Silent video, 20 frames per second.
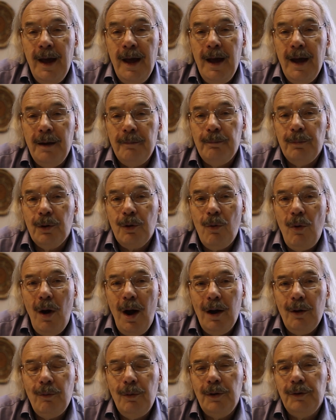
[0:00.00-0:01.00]
And
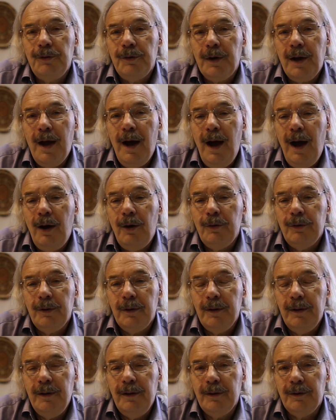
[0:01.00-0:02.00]
Bakwakwa's account
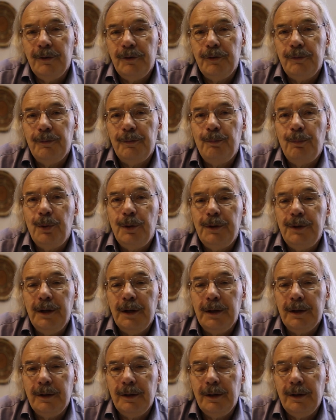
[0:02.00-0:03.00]
is
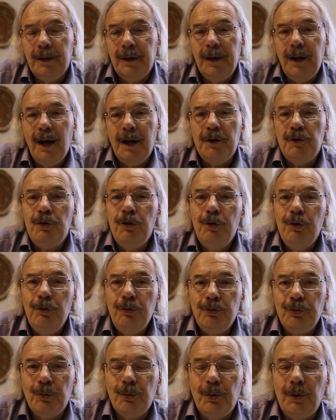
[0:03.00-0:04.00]
particularly
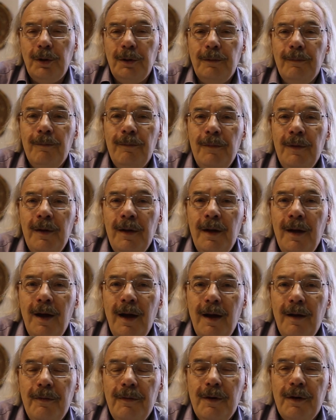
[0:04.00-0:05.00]
unusual
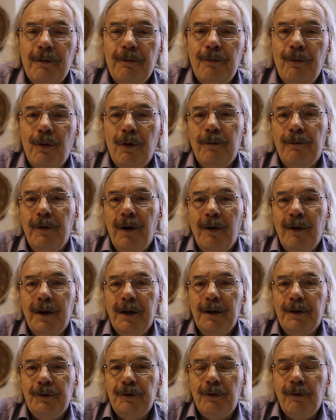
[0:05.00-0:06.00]
and therefore very
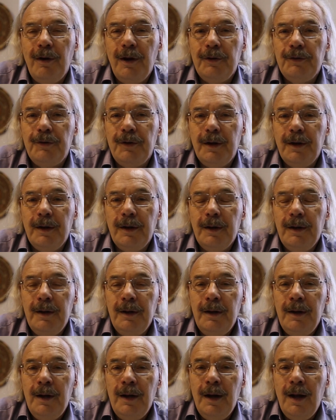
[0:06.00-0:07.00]
interesting
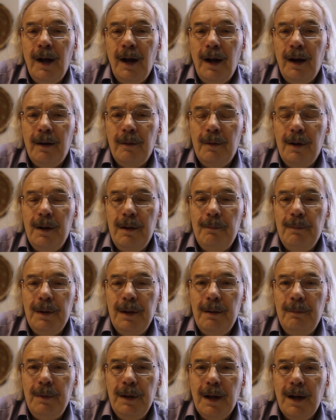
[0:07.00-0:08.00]

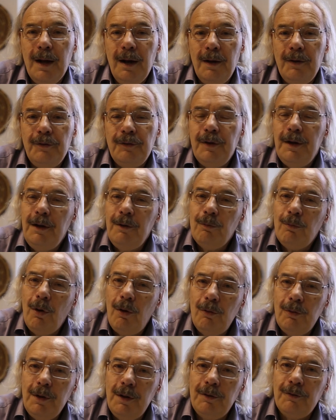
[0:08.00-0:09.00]
because he
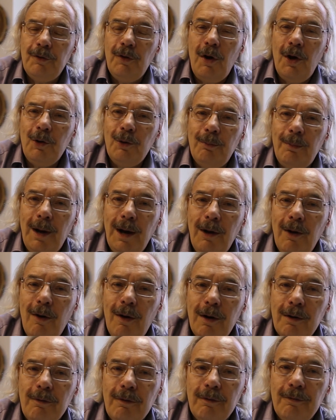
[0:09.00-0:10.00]
wrote his
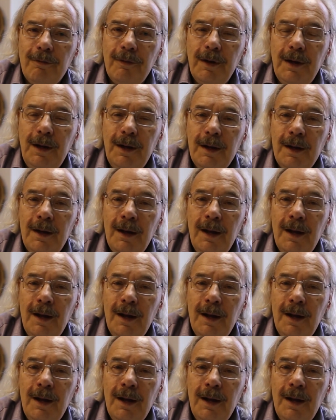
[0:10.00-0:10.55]
autobiography